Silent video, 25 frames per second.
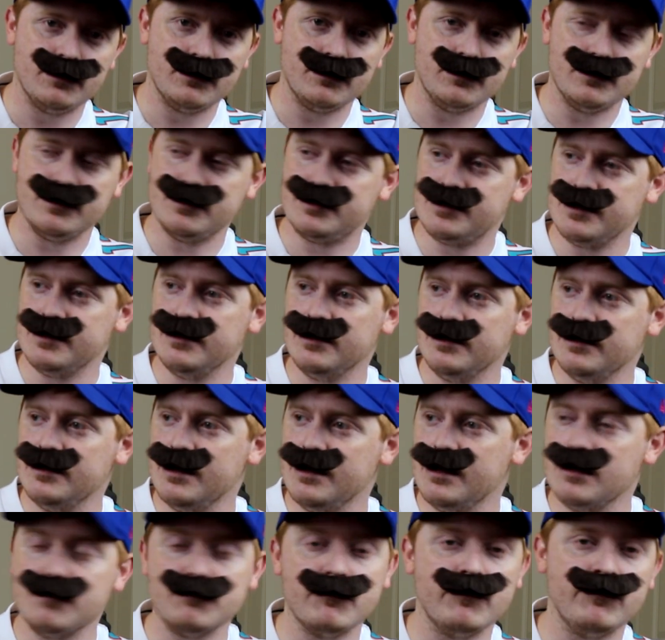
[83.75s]
It's in the
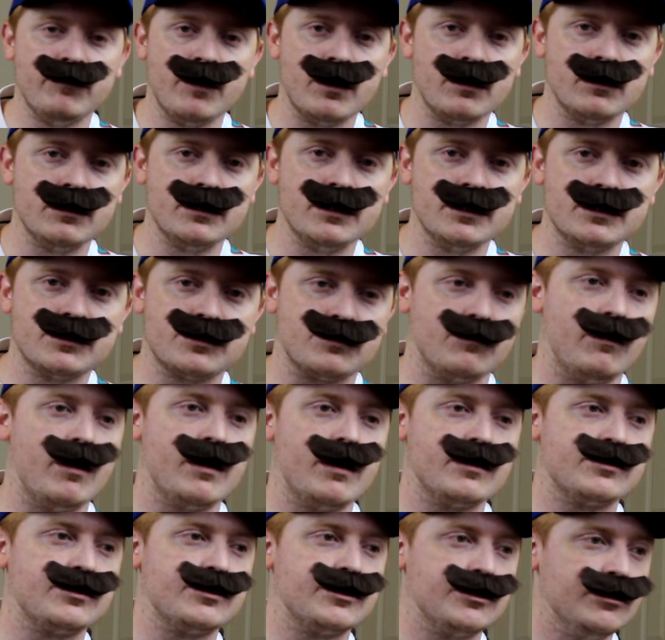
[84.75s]
name of our league, so I
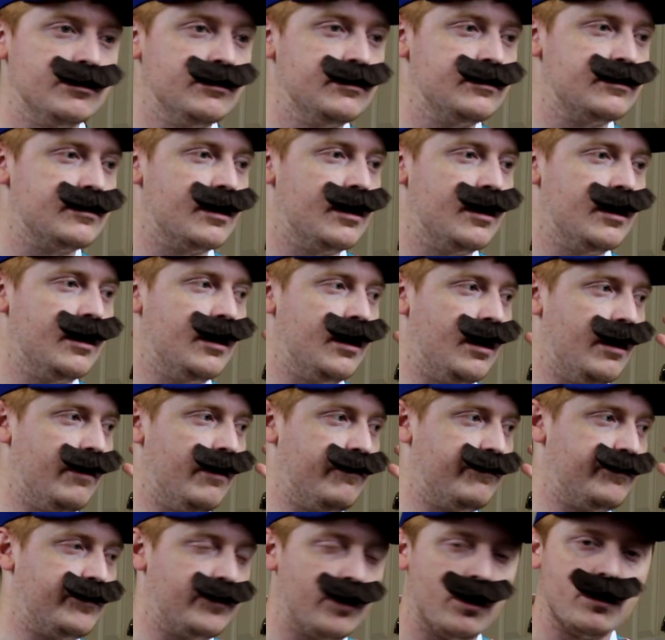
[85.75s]
shouldn't have
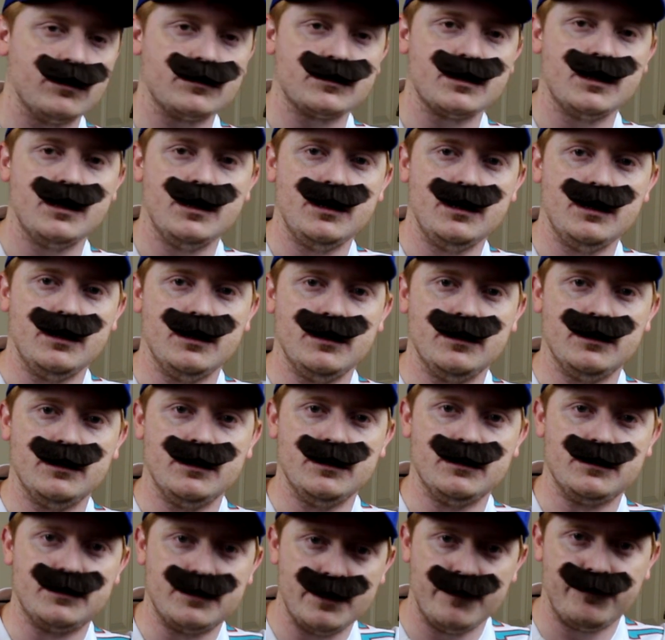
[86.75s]
thought any
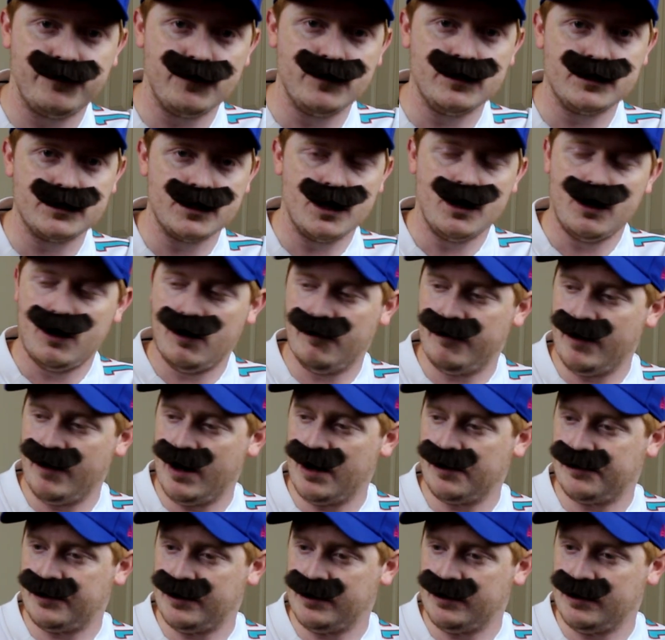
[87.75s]
different of how
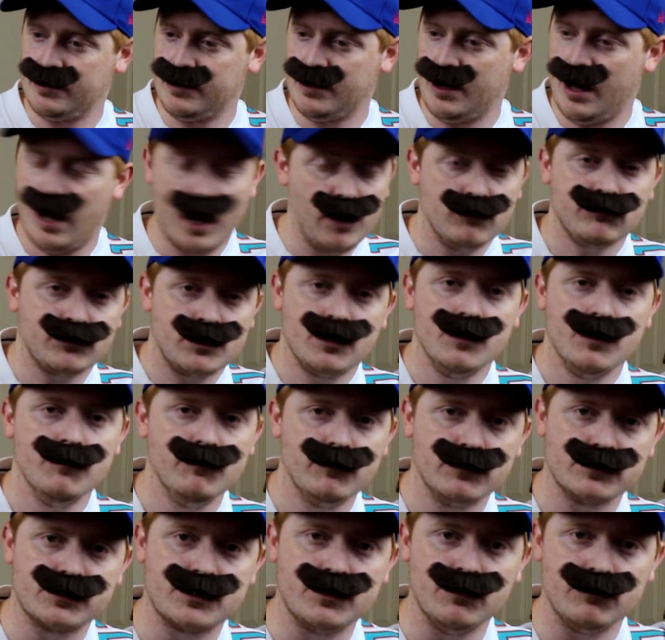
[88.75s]
the outcome
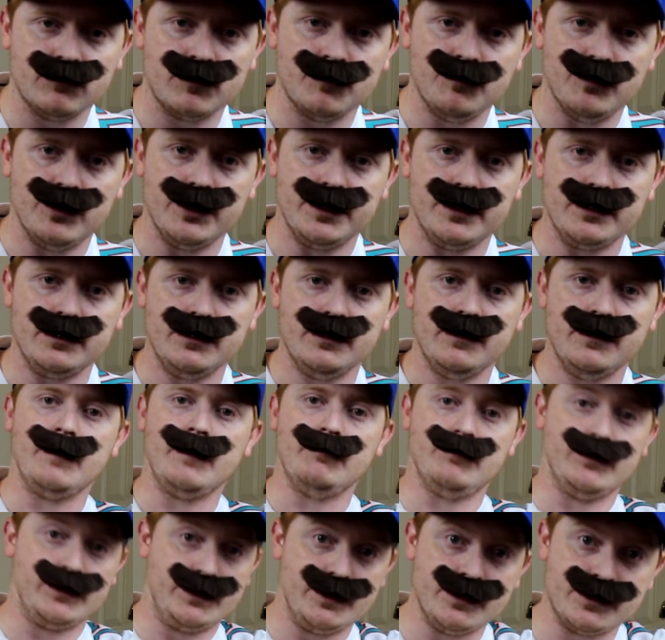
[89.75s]
was going to be.
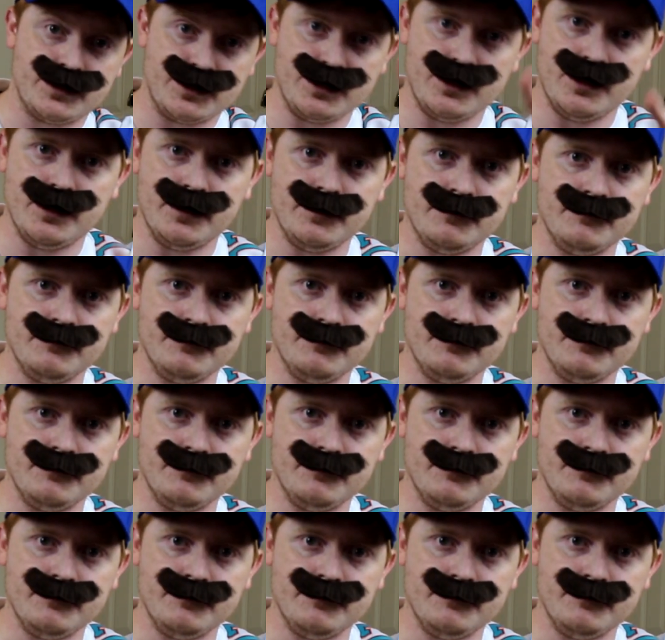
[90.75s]
But this year,